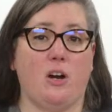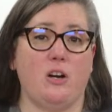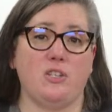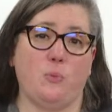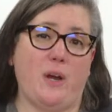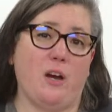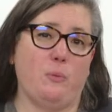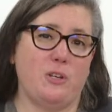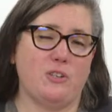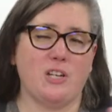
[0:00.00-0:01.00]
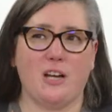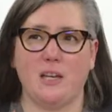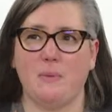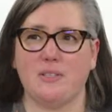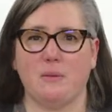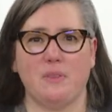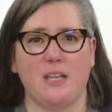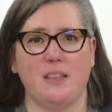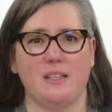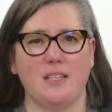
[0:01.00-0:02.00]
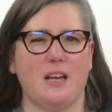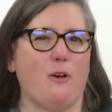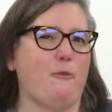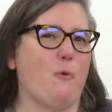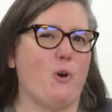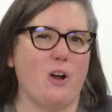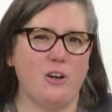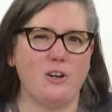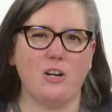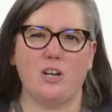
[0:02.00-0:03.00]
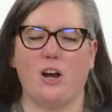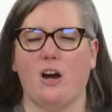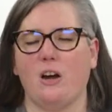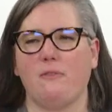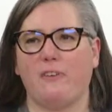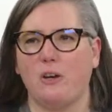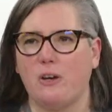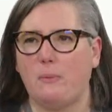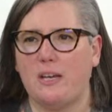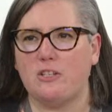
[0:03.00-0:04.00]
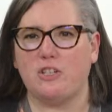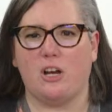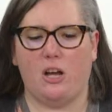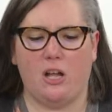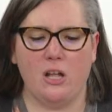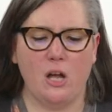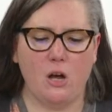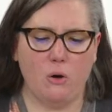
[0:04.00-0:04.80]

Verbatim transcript: hard to wear when you're talking about something that's like a 400 yard fingering weight shawl